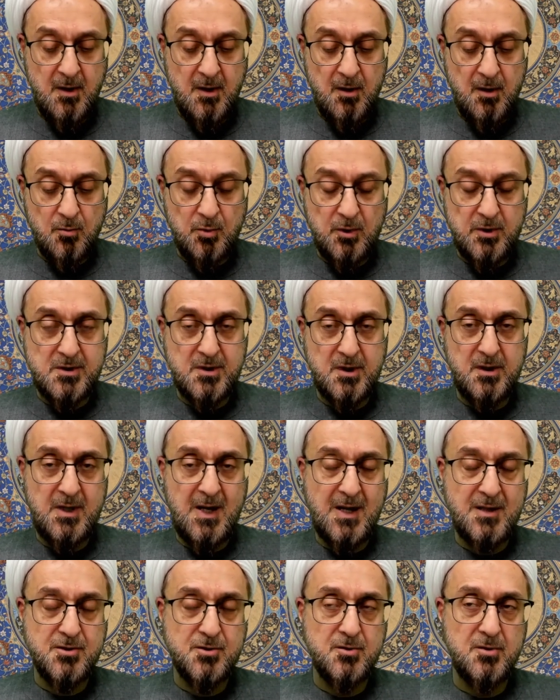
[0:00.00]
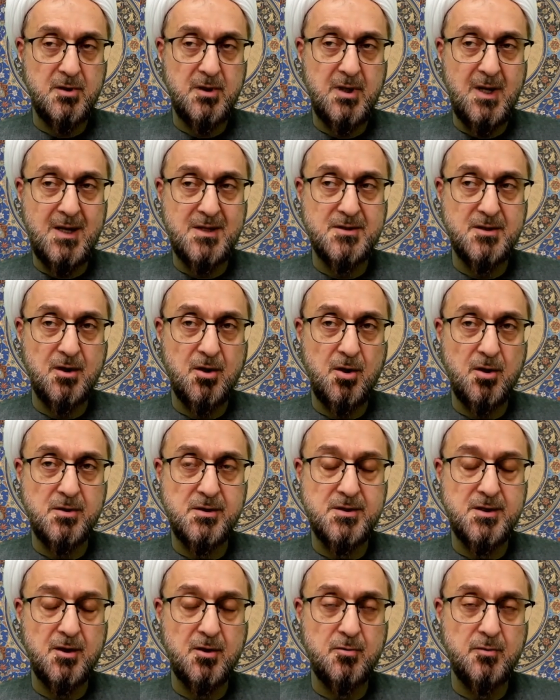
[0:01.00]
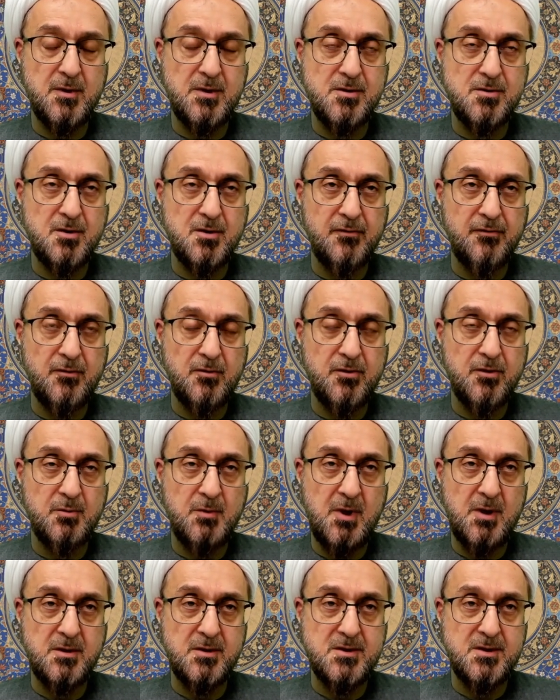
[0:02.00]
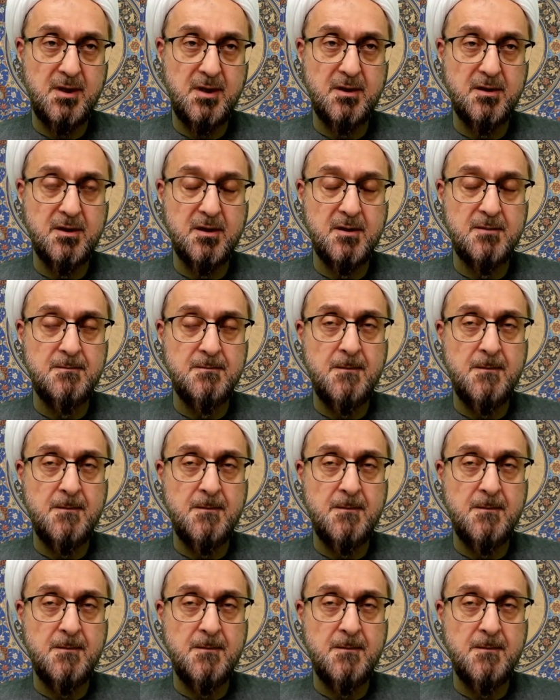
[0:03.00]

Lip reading: was naturally as a consequence of Uthman's death,